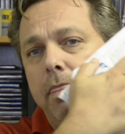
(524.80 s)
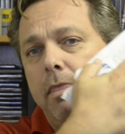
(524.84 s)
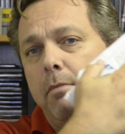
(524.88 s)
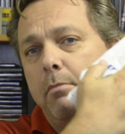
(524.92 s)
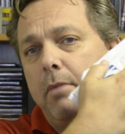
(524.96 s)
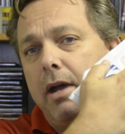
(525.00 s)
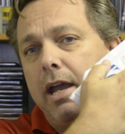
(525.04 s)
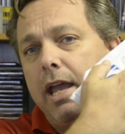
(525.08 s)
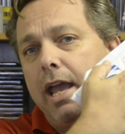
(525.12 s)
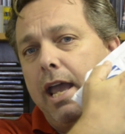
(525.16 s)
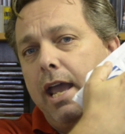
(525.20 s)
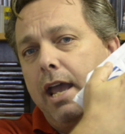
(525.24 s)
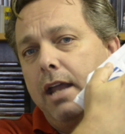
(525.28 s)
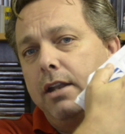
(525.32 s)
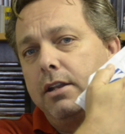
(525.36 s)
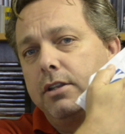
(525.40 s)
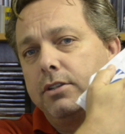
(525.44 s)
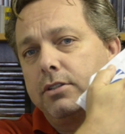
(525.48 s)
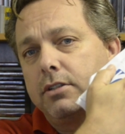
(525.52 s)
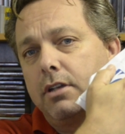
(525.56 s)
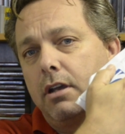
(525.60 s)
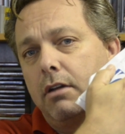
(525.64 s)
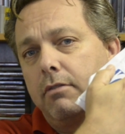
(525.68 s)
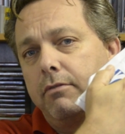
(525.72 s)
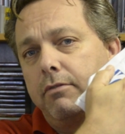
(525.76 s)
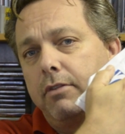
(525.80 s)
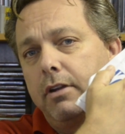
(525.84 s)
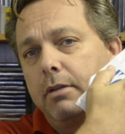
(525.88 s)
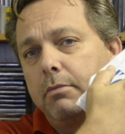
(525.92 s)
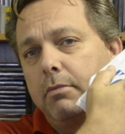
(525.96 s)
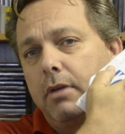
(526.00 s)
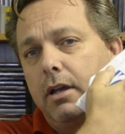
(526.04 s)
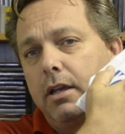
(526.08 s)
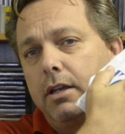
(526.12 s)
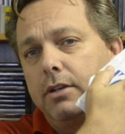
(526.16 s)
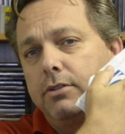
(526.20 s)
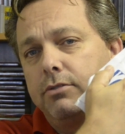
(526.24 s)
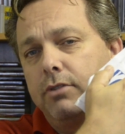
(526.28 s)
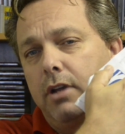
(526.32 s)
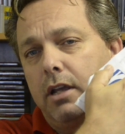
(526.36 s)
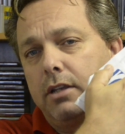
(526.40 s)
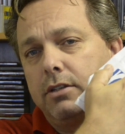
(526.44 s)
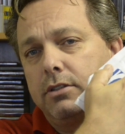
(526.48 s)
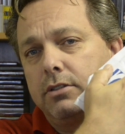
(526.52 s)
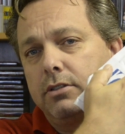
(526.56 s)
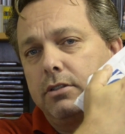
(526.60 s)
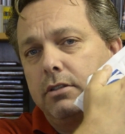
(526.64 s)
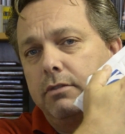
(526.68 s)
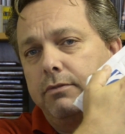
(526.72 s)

My hand is covering my address.